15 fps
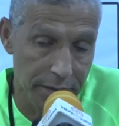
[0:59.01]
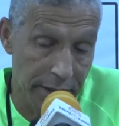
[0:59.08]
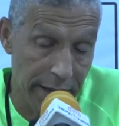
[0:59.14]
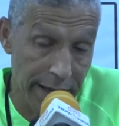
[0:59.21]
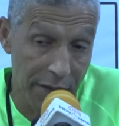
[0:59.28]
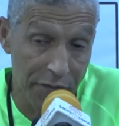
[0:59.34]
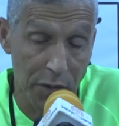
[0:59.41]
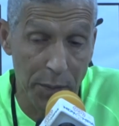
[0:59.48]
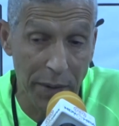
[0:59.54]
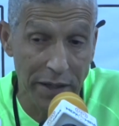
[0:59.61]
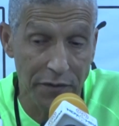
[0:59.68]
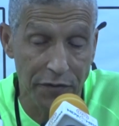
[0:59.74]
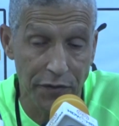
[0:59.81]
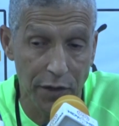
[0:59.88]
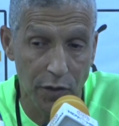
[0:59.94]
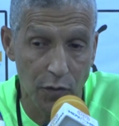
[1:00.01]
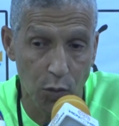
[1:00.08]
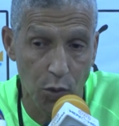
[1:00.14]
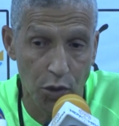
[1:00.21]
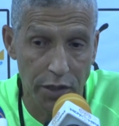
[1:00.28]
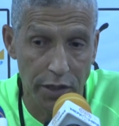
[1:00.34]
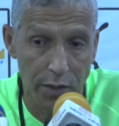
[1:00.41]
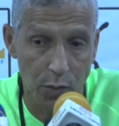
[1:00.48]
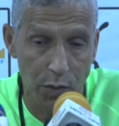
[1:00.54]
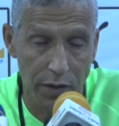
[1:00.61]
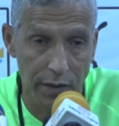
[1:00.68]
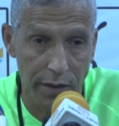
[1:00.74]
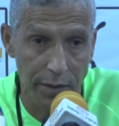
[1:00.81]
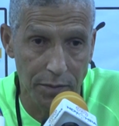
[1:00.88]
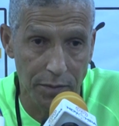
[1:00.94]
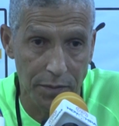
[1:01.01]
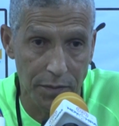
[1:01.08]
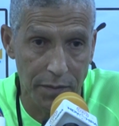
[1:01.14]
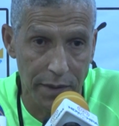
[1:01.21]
They have the benefit of working with him